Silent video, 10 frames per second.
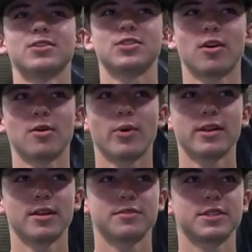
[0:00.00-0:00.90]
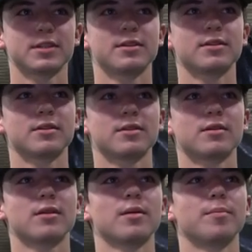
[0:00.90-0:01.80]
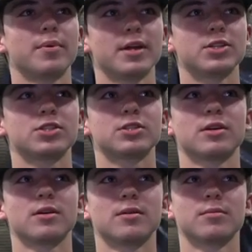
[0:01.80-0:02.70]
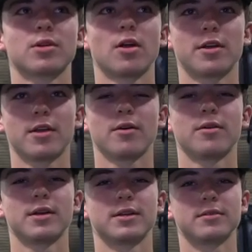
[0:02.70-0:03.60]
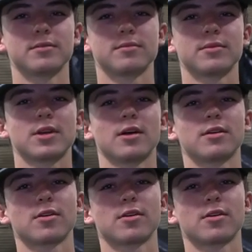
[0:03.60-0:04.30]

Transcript: Start weightlifting, bench cardio, and cut